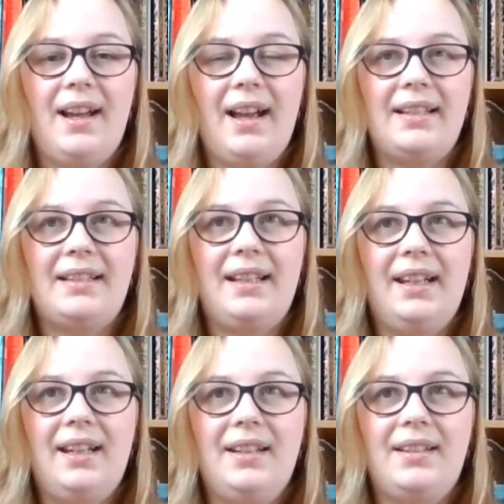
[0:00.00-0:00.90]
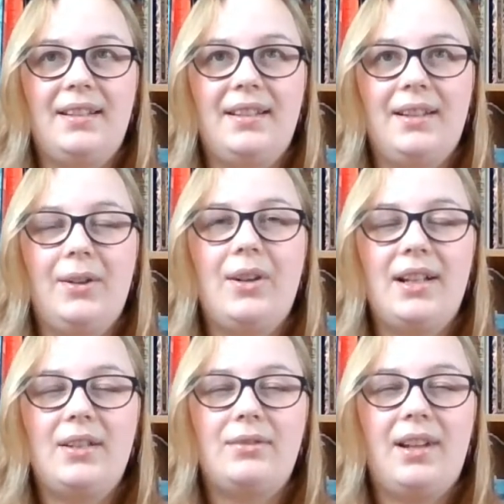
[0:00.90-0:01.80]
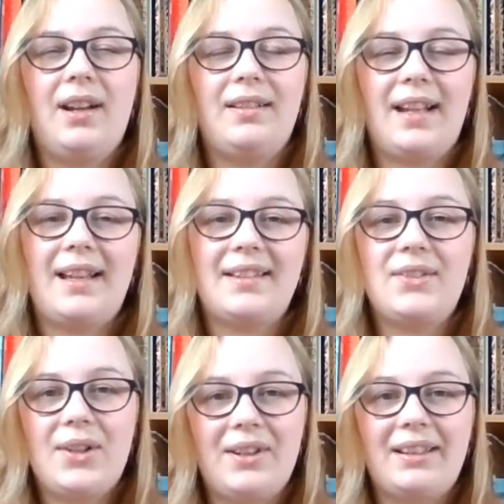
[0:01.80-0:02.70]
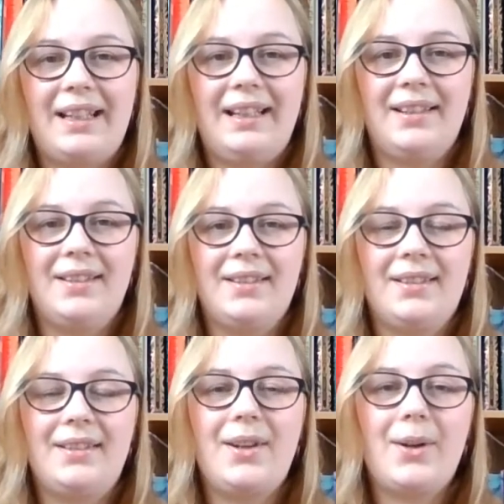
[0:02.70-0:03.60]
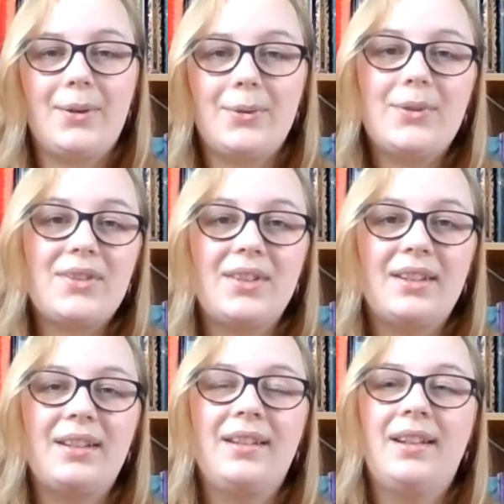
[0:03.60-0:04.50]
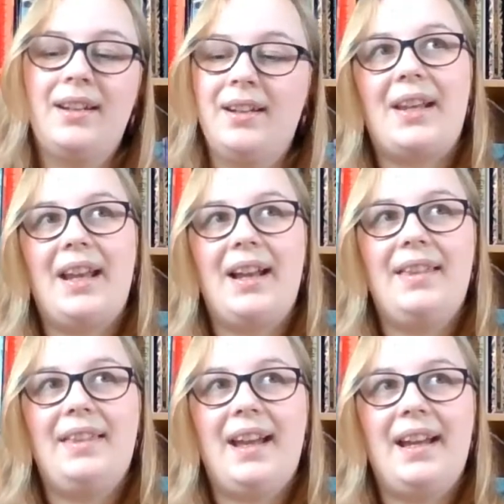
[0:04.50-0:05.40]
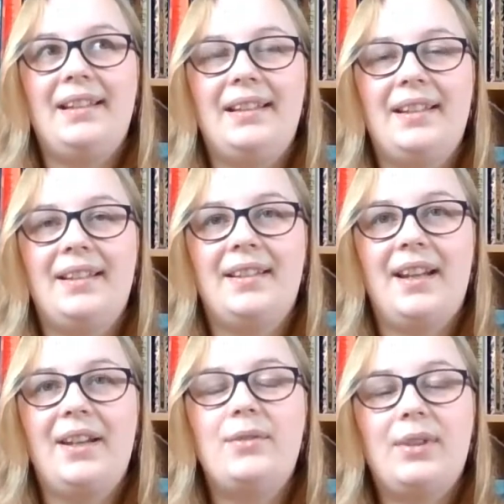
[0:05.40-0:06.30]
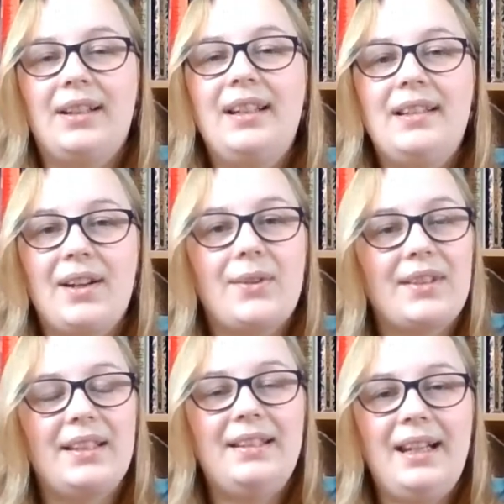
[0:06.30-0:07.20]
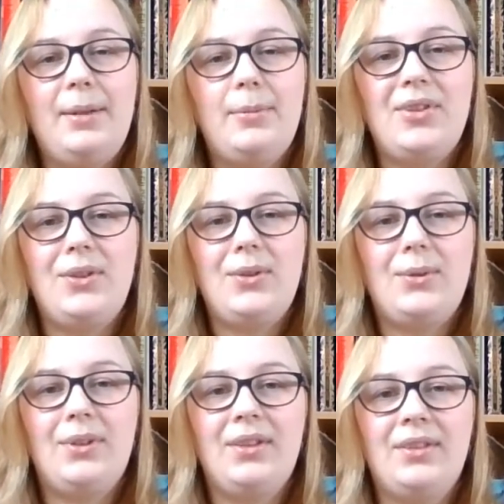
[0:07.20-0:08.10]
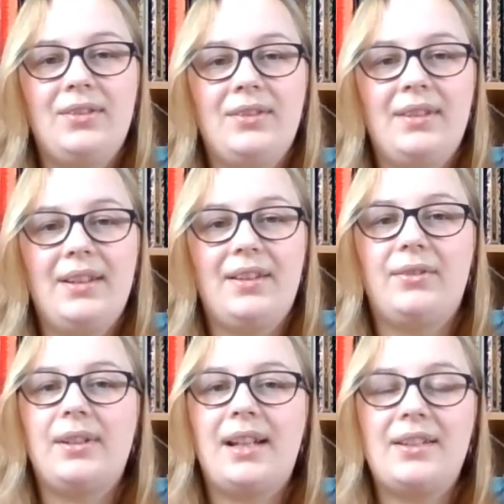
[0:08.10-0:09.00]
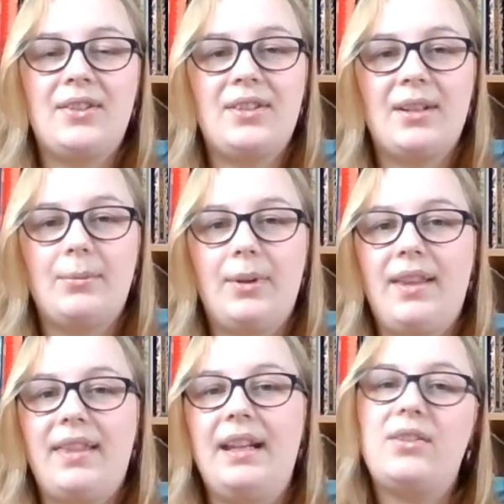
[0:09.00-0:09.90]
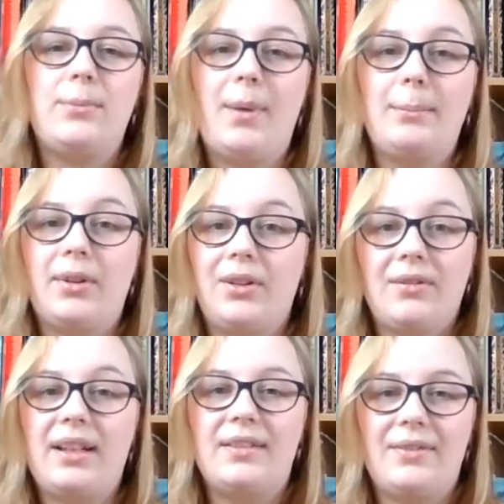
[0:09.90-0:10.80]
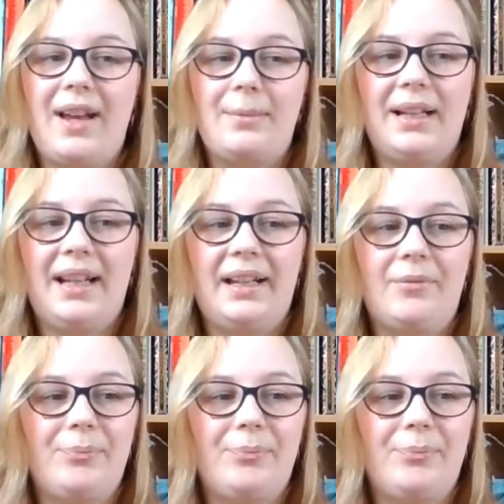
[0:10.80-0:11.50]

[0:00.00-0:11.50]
and you kind of learn as Charlie goes, and then it really delves in deep to the relationship with each member of his family.